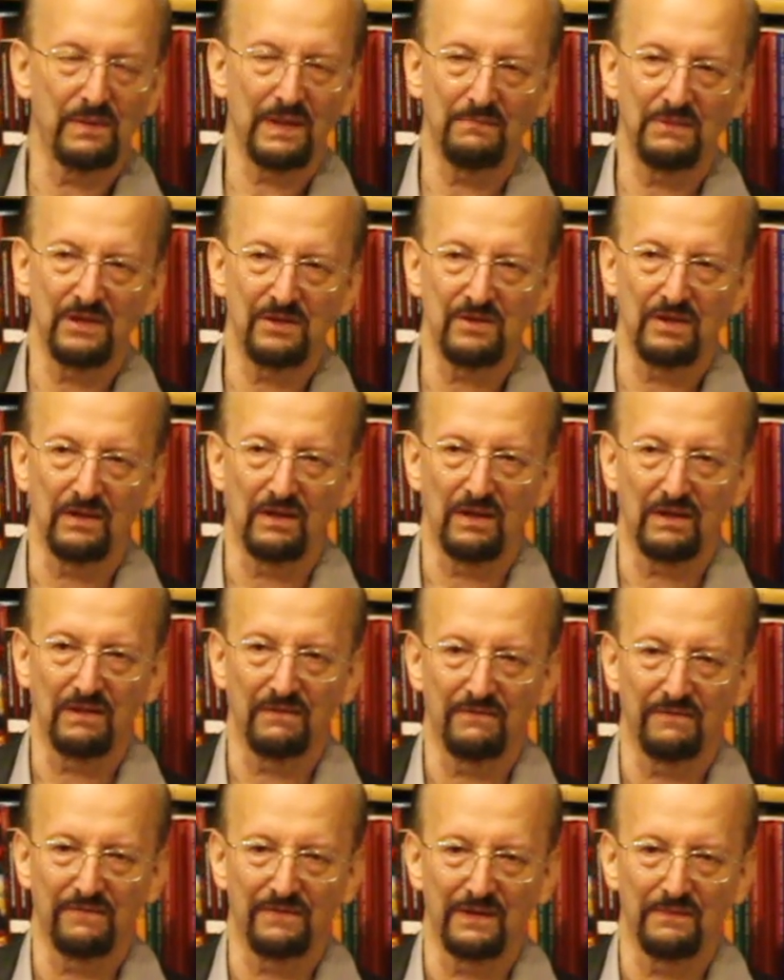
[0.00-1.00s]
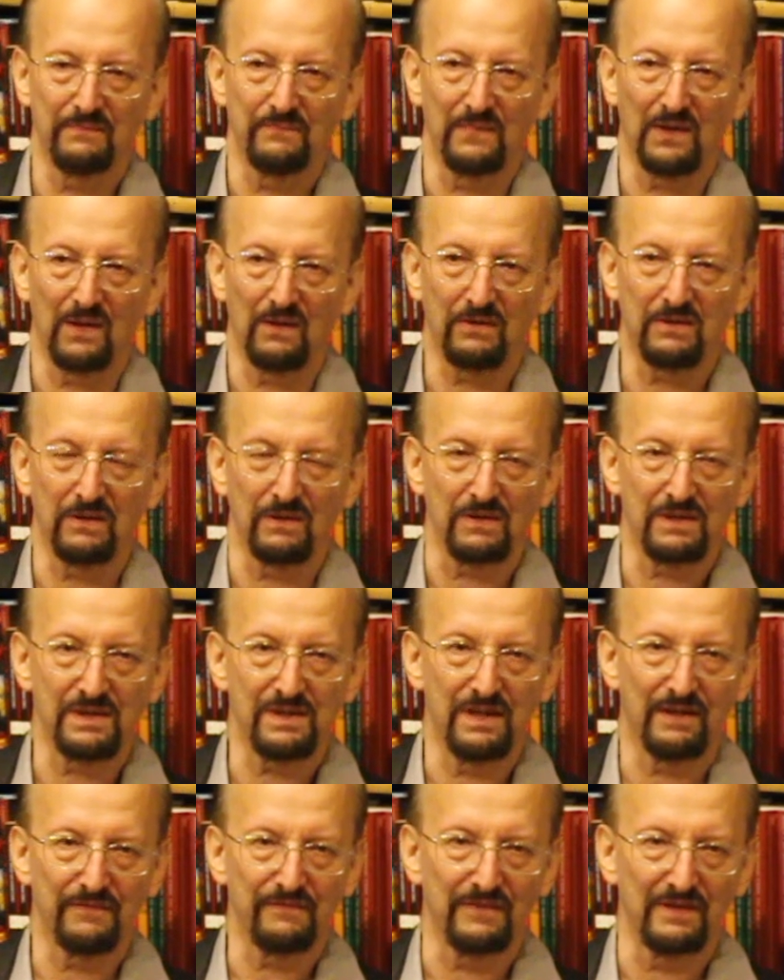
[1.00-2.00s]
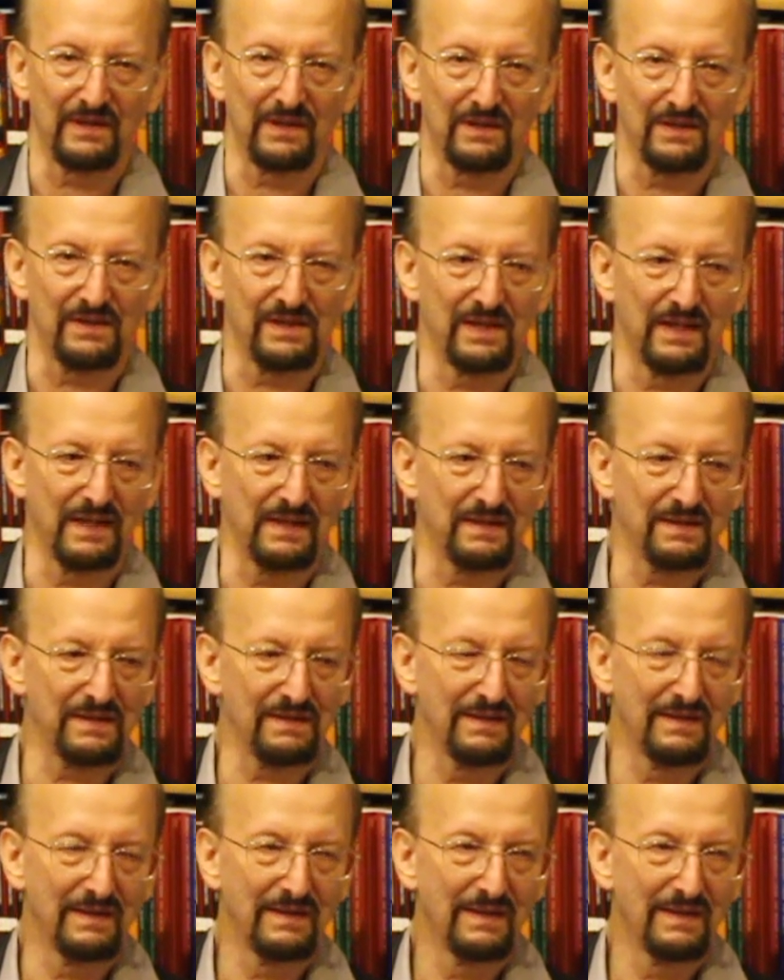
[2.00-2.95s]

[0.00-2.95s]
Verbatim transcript: published a lot of occult stuff in those days.